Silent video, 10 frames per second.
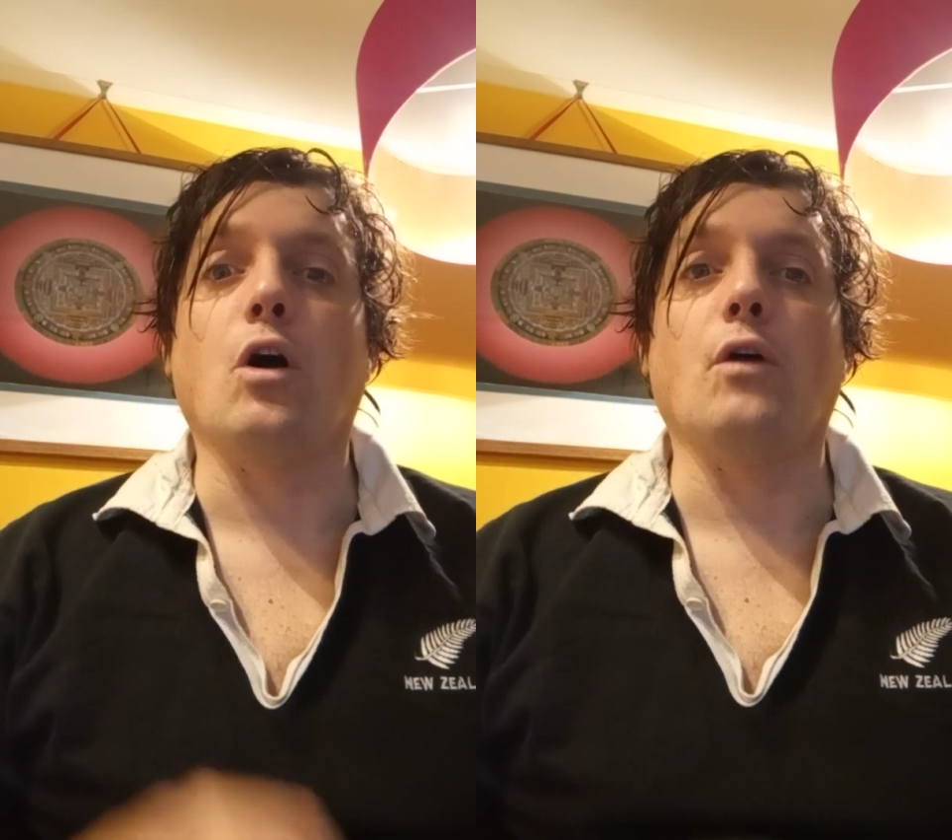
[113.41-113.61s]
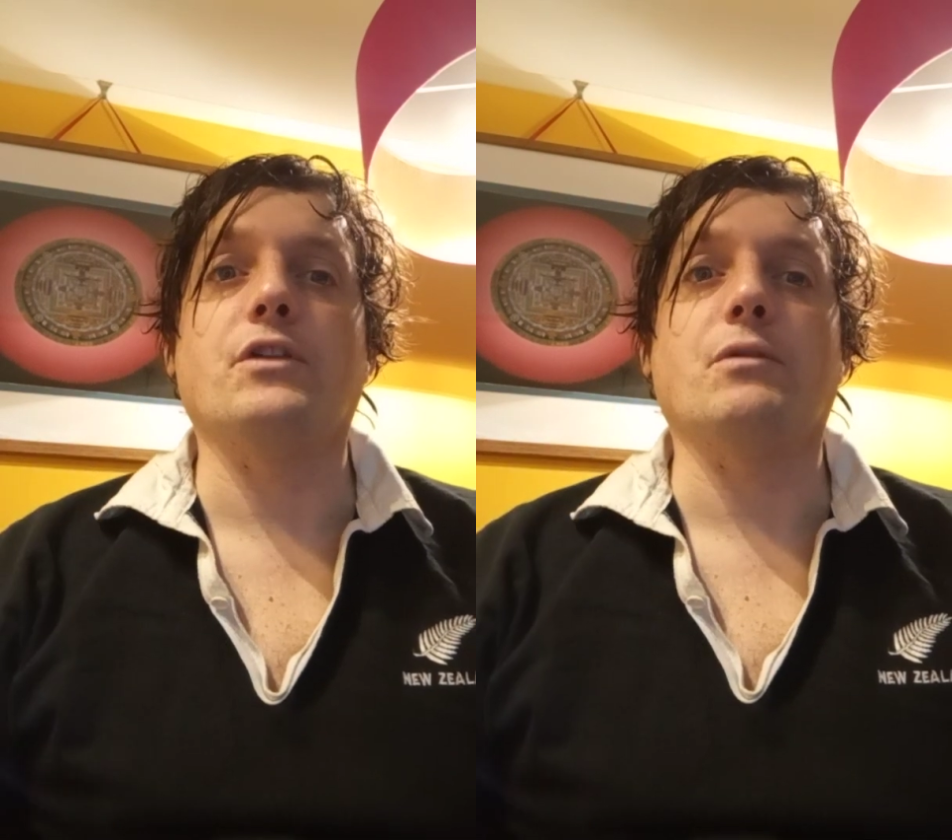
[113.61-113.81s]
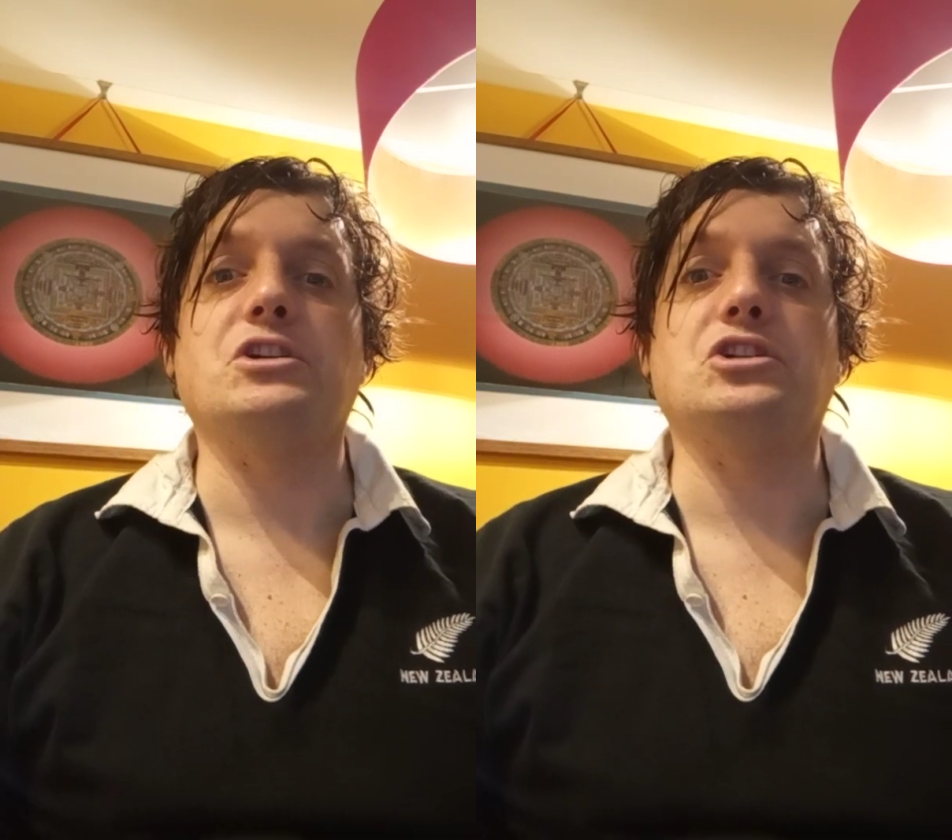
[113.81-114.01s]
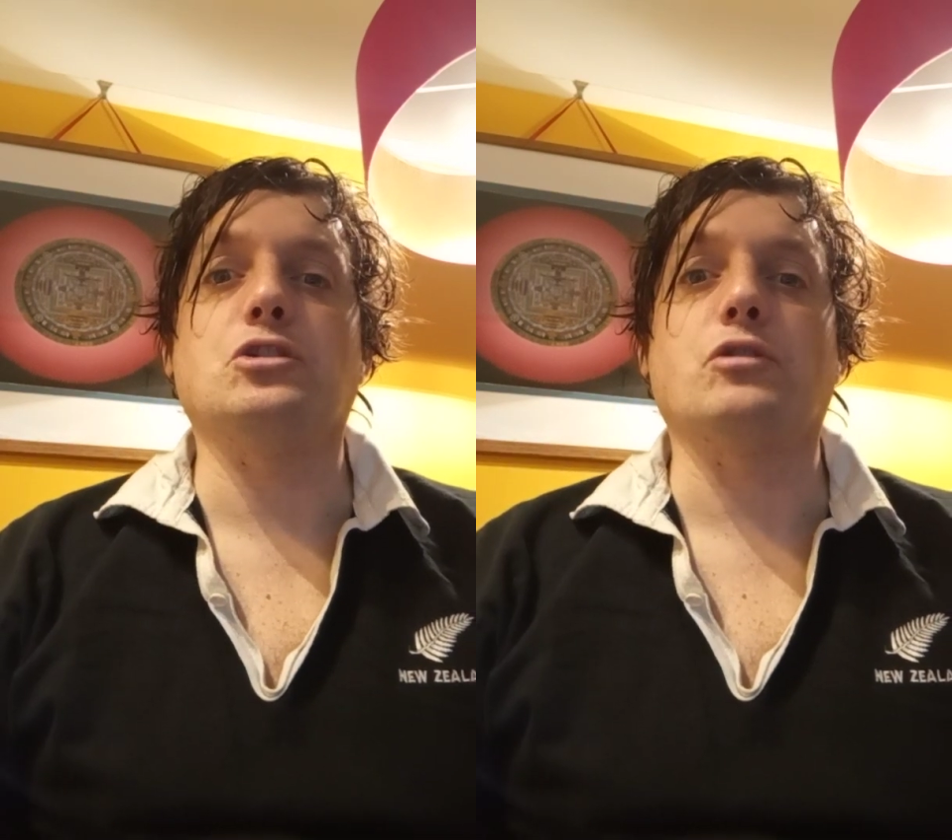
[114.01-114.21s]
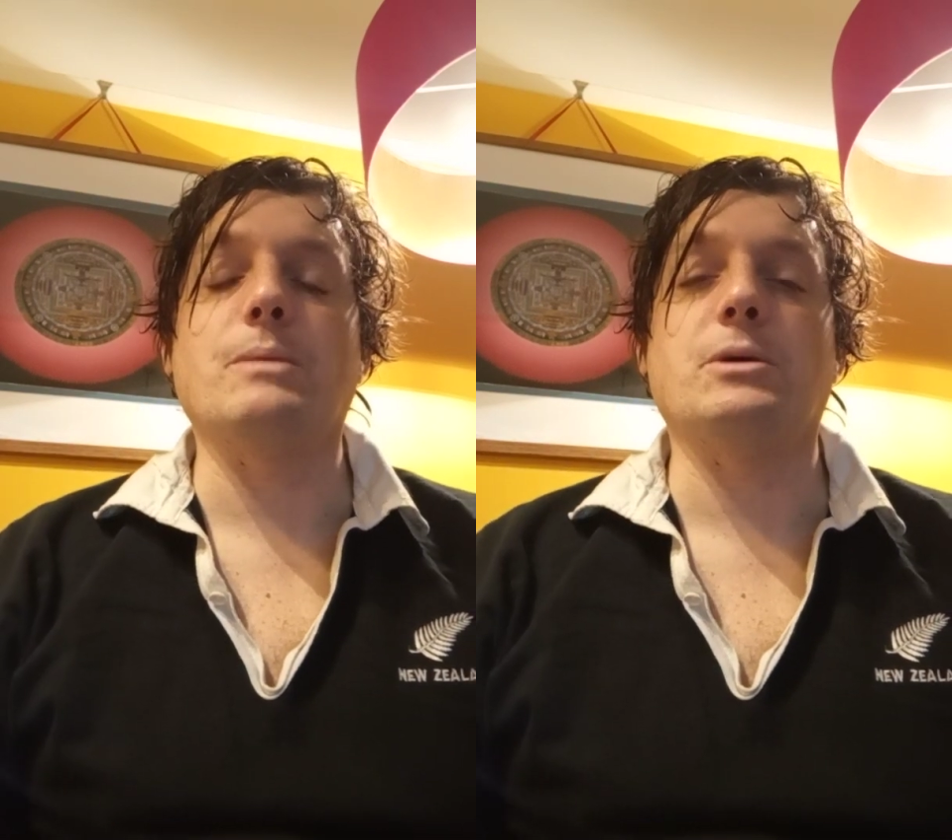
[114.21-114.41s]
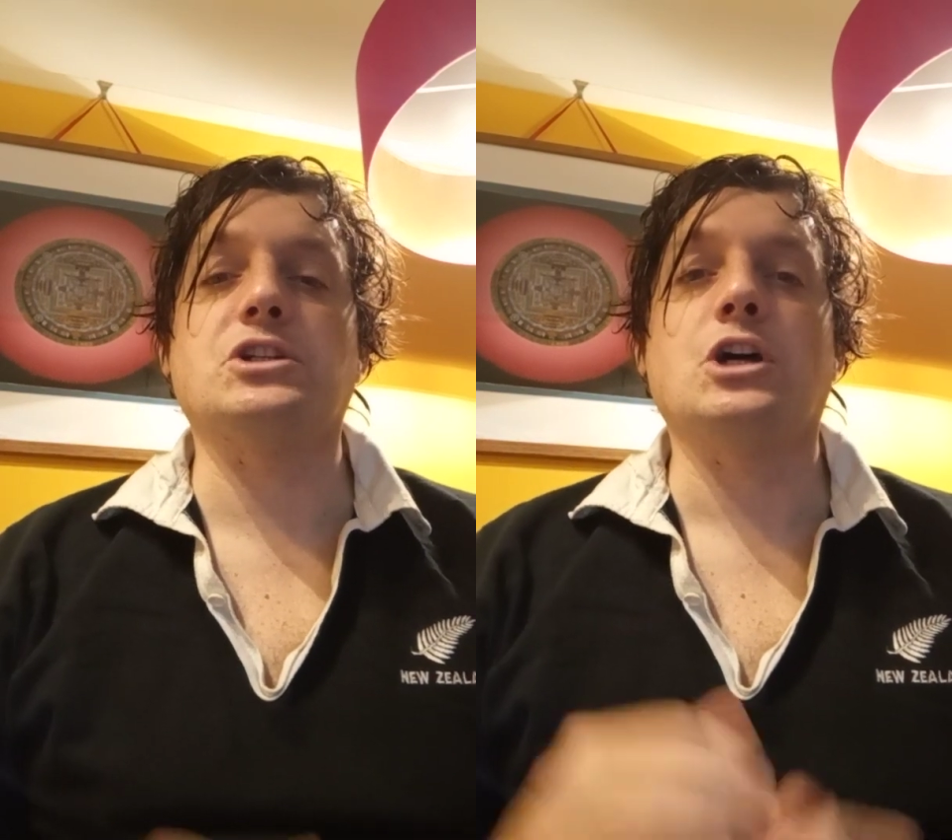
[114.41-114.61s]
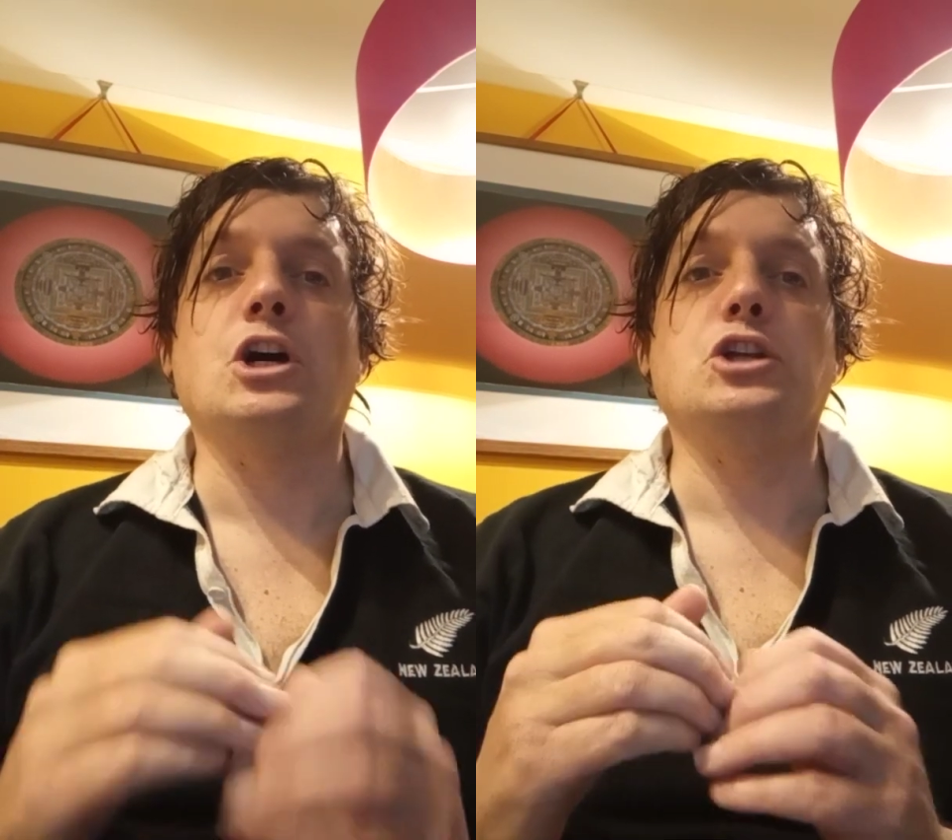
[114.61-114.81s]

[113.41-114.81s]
of the original agreement.